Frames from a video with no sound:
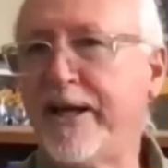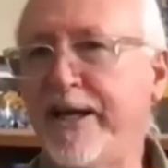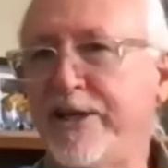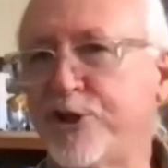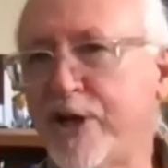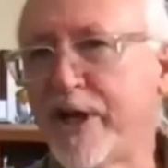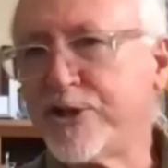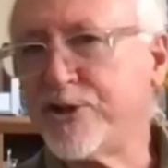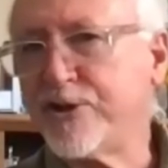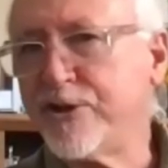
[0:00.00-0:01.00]
each
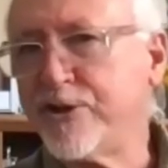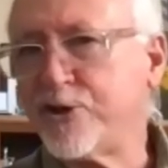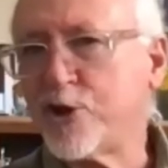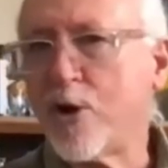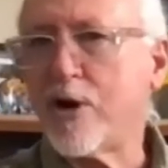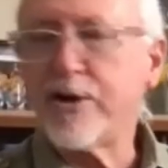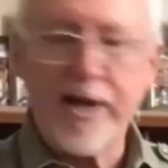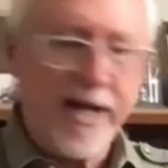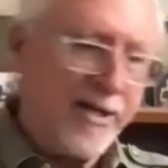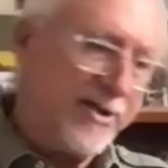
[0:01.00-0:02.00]
section of the chart
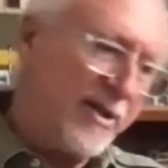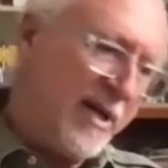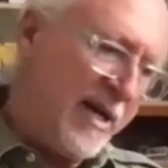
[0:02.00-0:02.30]
has,